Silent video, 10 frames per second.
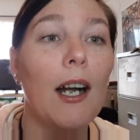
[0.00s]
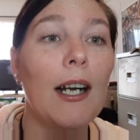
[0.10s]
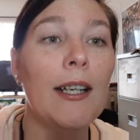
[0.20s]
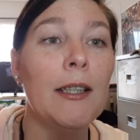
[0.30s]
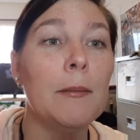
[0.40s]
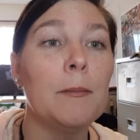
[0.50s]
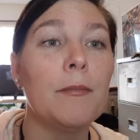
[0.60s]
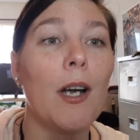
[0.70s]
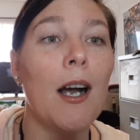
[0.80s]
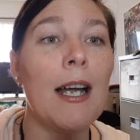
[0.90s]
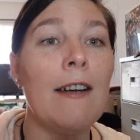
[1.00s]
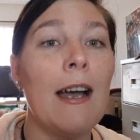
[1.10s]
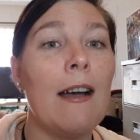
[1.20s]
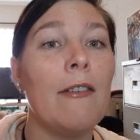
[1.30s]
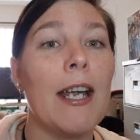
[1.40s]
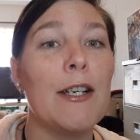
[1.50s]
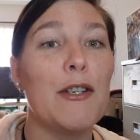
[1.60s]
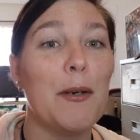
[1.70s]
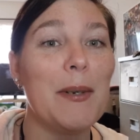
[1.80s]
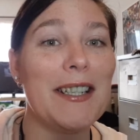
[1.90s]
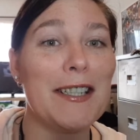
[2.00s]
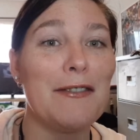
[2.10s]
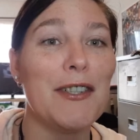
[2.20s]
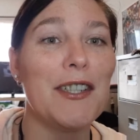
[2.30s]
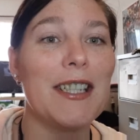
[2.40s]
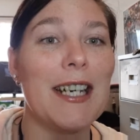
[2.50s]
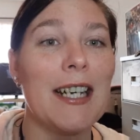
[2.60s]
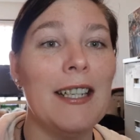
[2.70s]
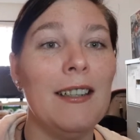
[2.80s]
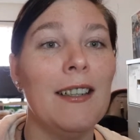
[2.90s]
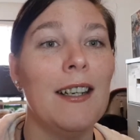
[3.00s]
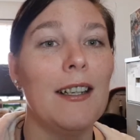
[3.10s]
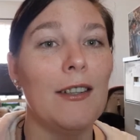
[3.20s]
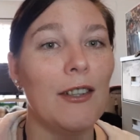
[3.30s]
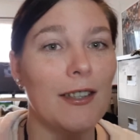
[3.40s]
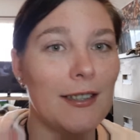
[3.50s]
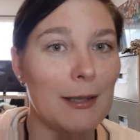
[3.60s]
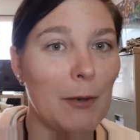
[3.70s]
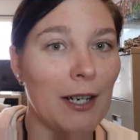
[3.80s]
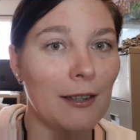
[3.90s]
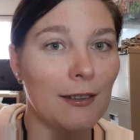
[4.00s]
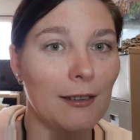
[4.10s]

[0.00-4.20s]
I have a job interview today. You can see my